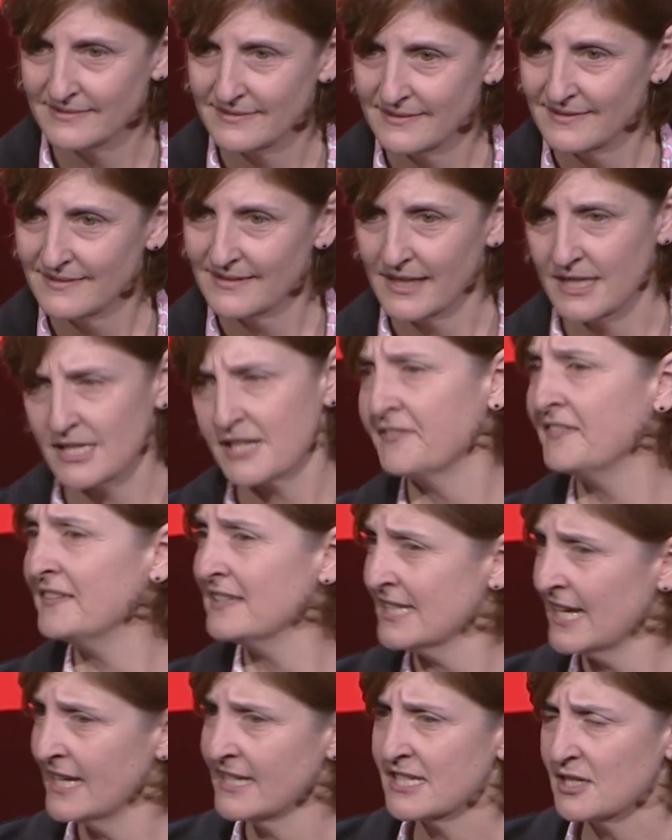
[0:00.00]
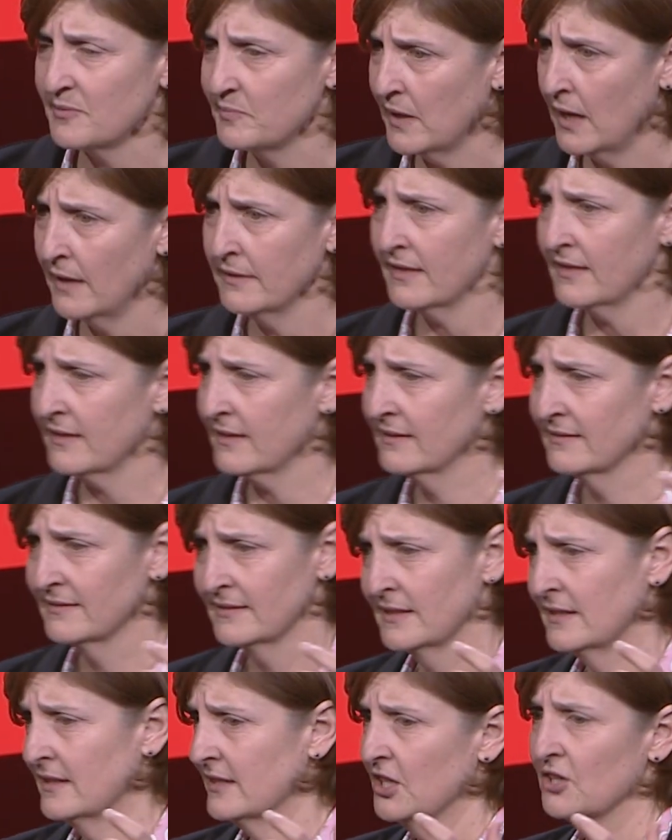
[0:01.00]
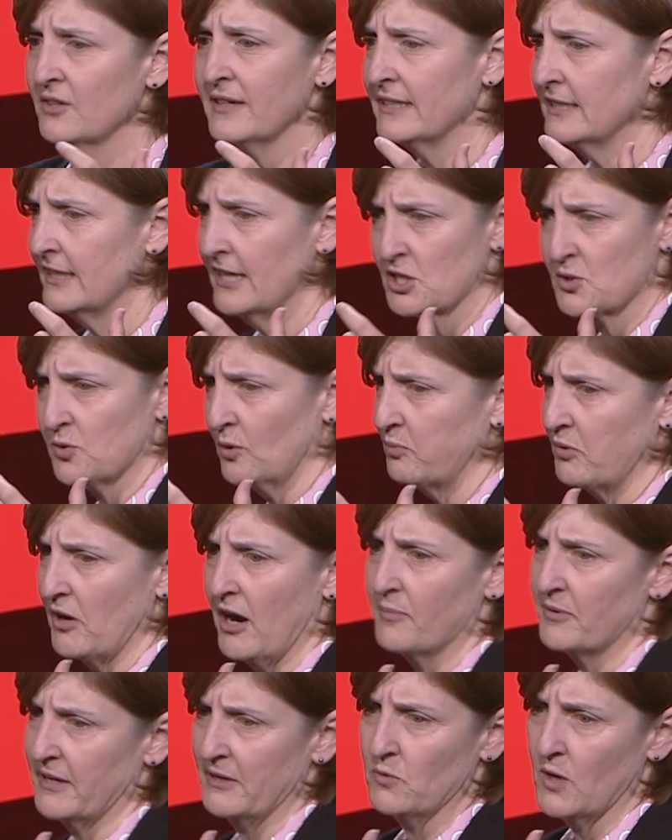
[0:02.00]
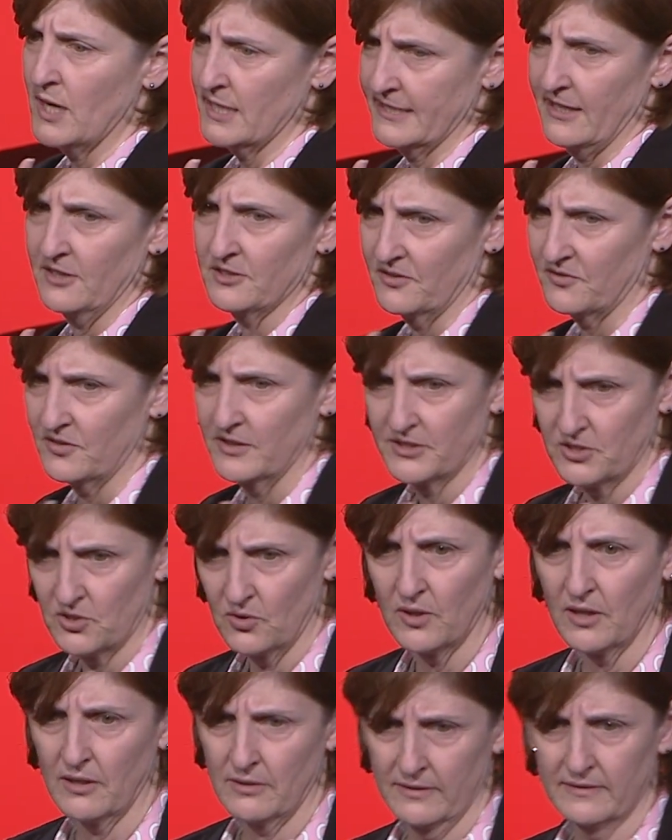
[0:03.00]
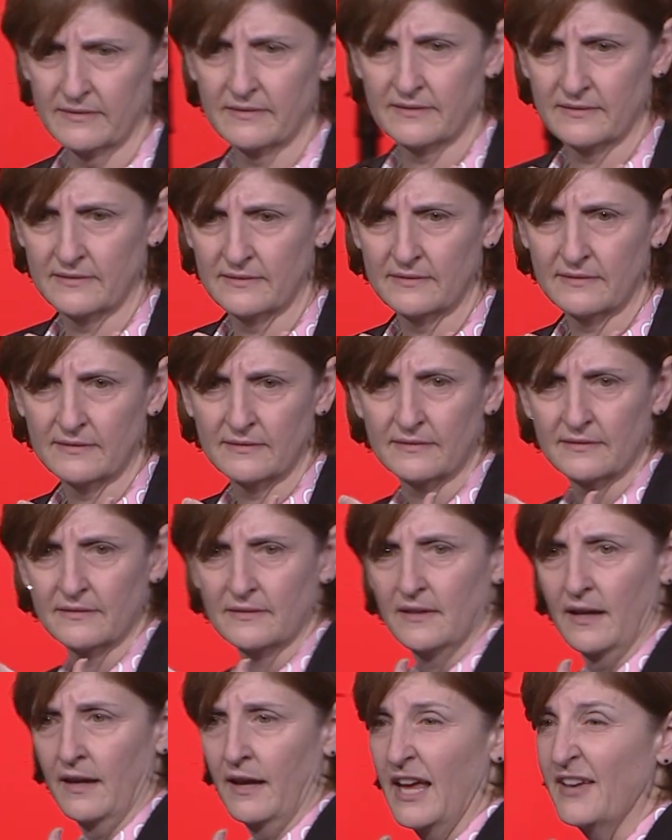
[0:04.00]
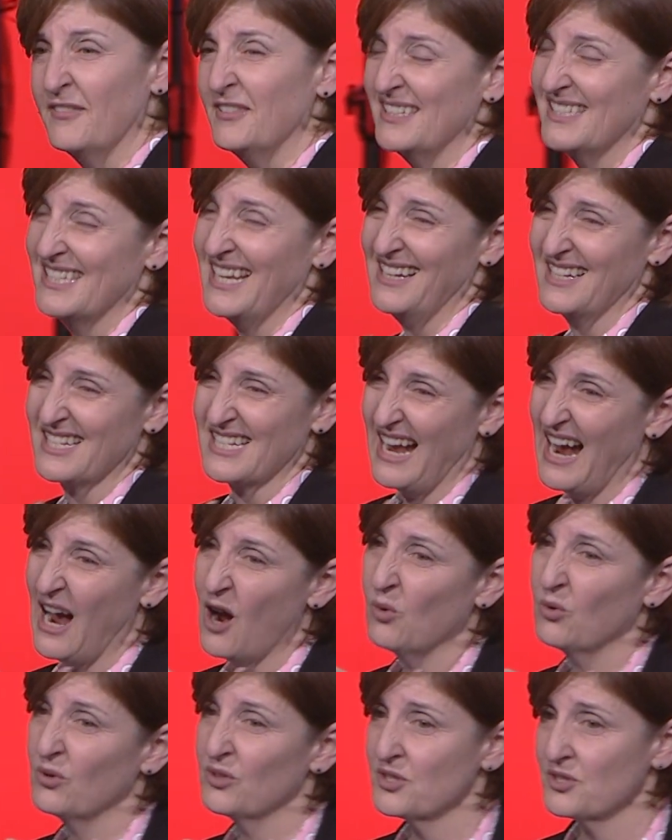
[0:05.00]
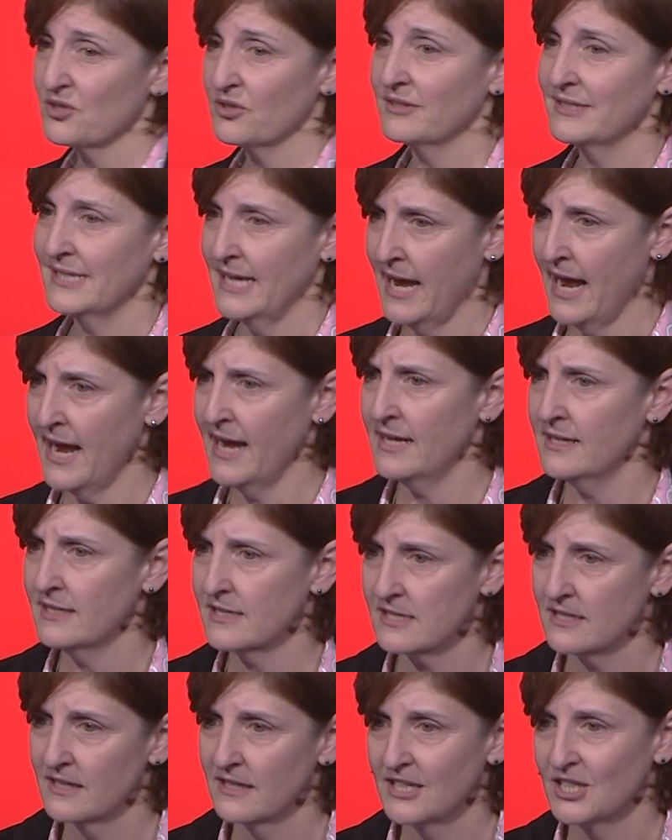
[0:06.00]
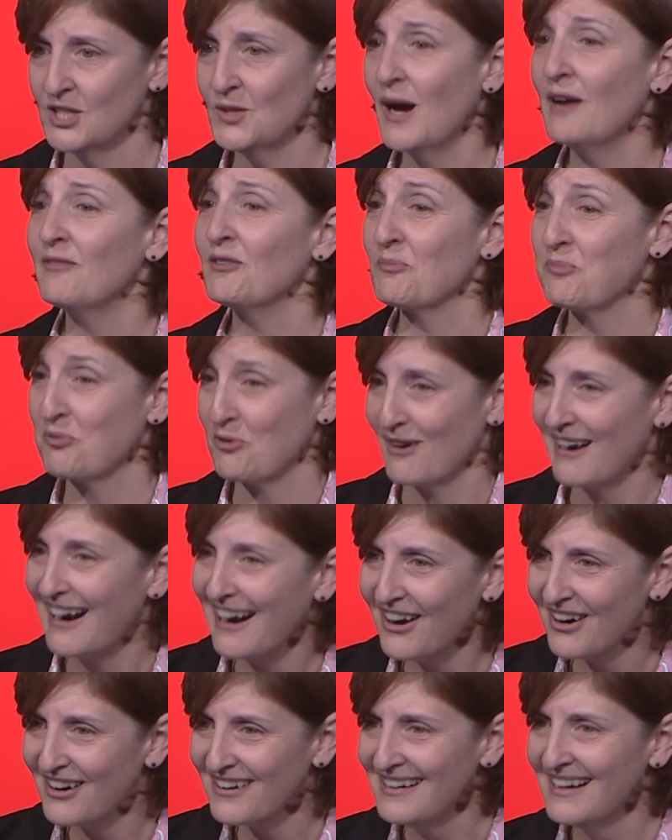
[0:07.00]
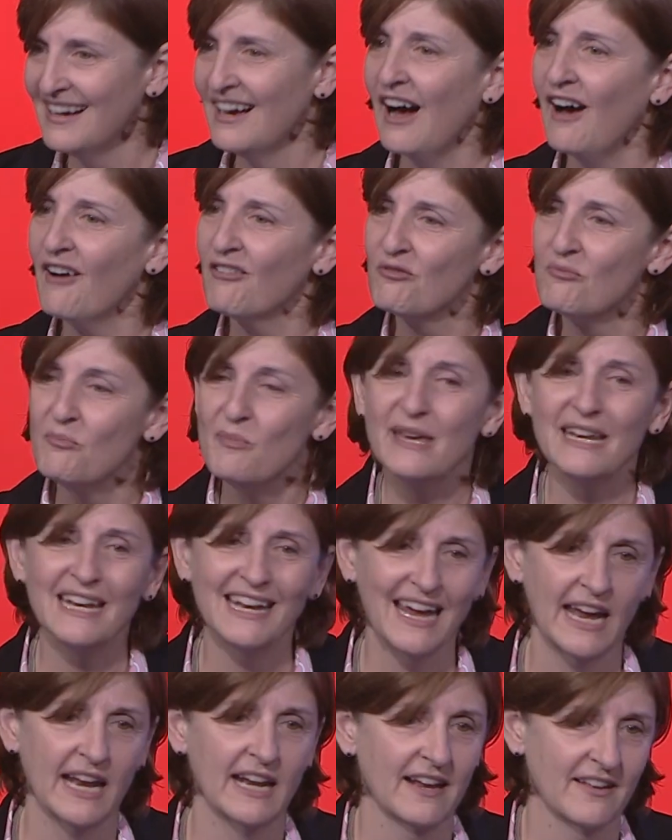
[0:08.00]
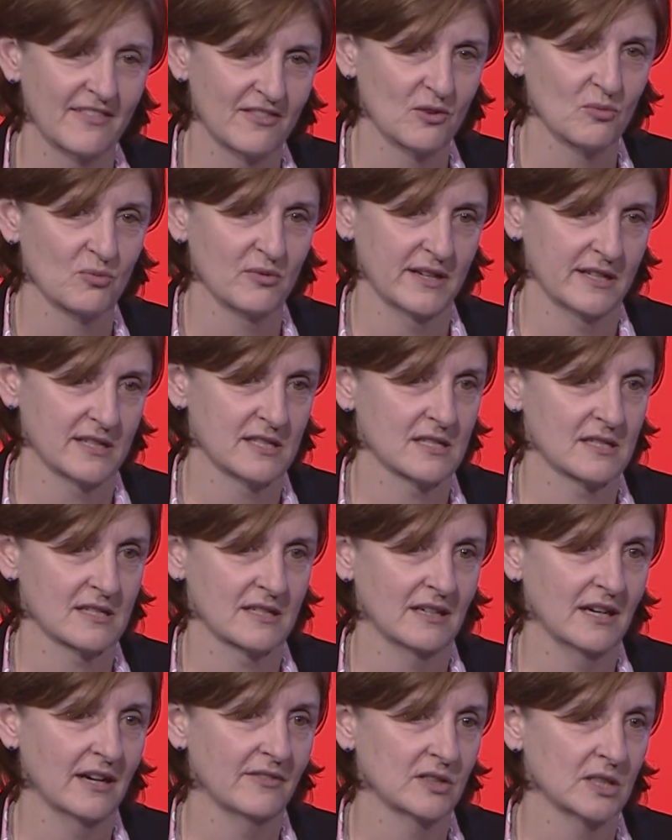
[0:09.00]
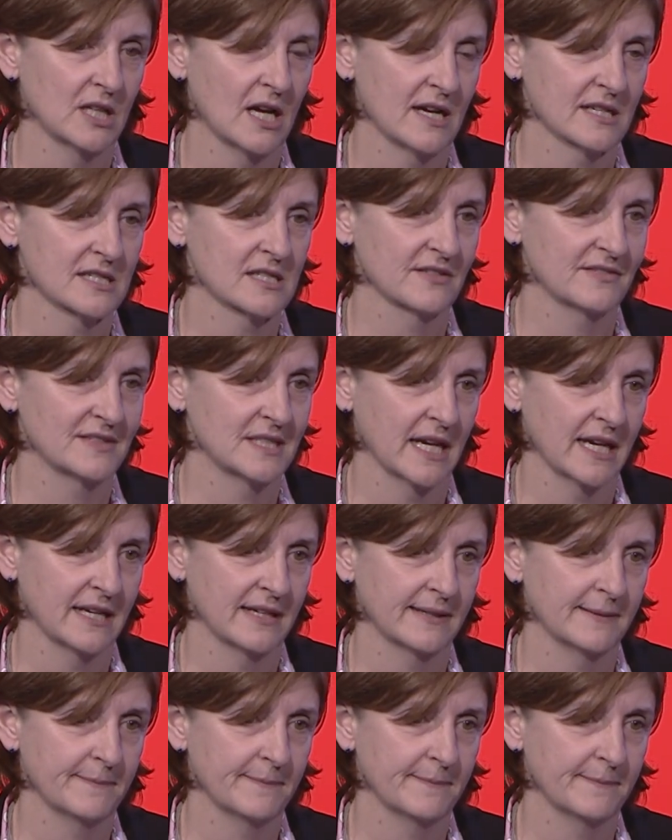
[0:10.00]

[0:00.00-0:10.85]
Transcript: Because if it takes a month, your intellectual property walked out the front door. If it takes hours or days, you have a prayer of mitigating the risk of a loss of data.